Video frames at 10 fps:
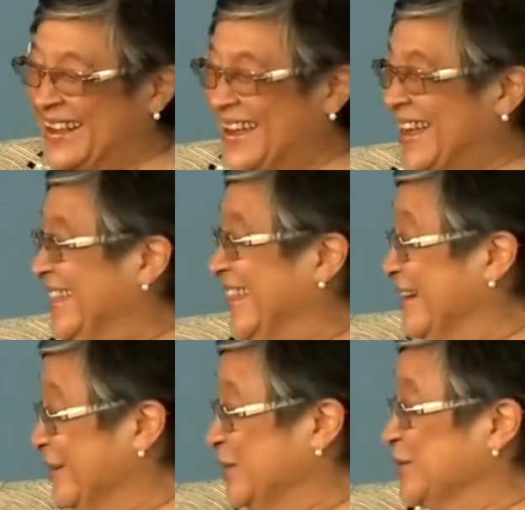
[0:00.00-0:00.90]
and
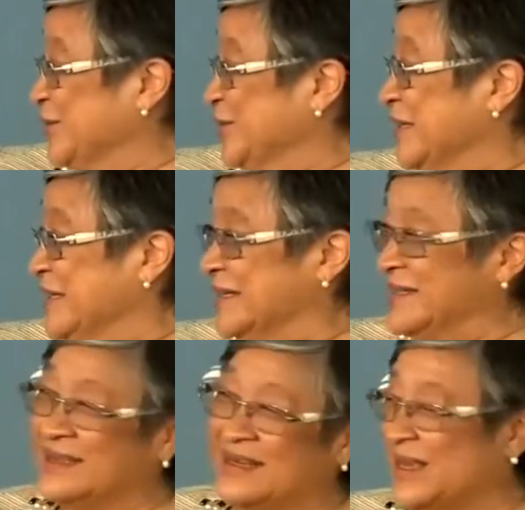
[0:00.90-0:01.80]
then go to the
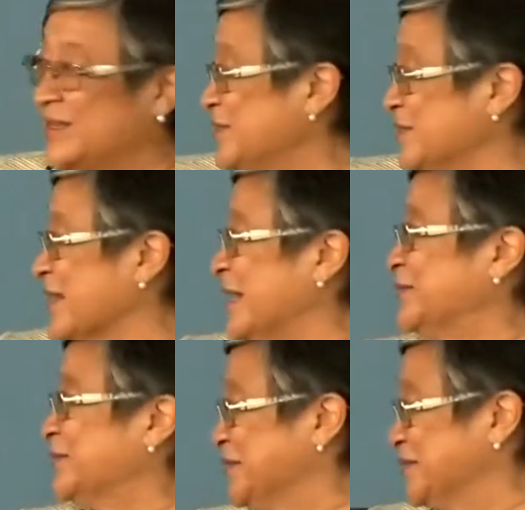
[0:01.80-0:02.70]
ancient
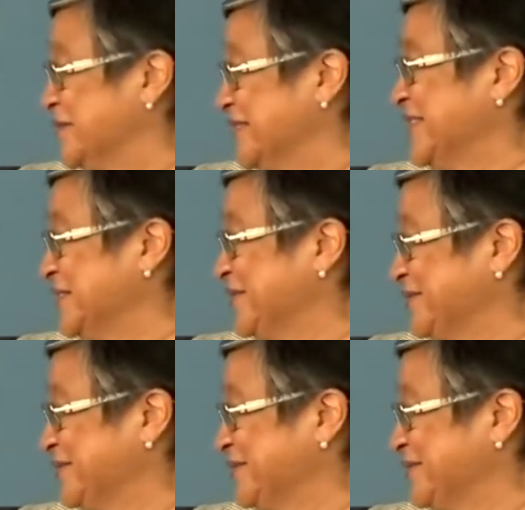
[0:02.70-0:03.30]
council, you know,